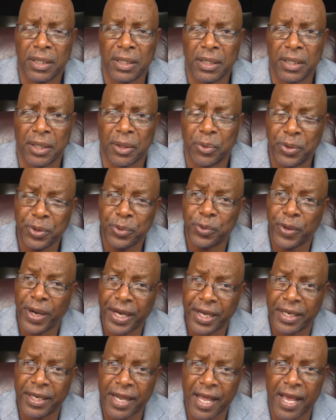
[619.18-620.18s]
if we
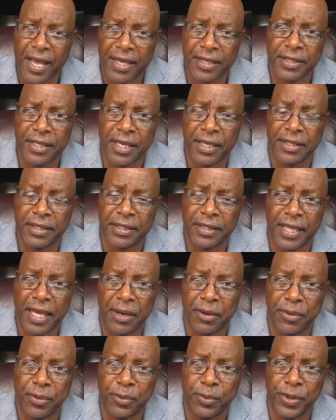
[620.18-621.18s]
recognize
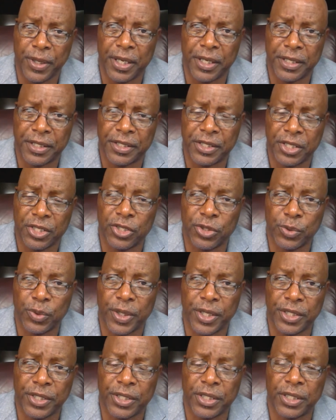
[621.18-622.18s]
that we're in a
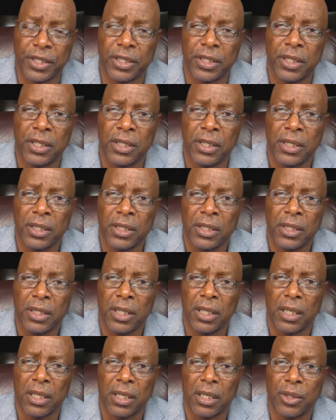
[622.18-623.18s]
situation,
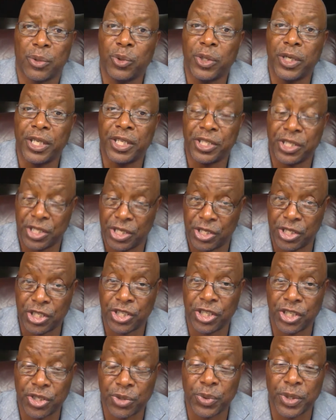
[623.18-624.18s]
the
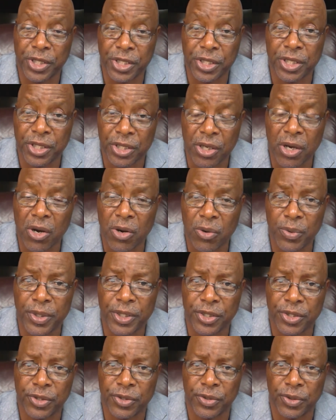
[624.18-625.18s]
situation is
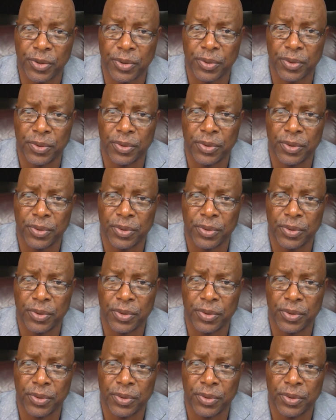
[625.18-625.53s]
always true.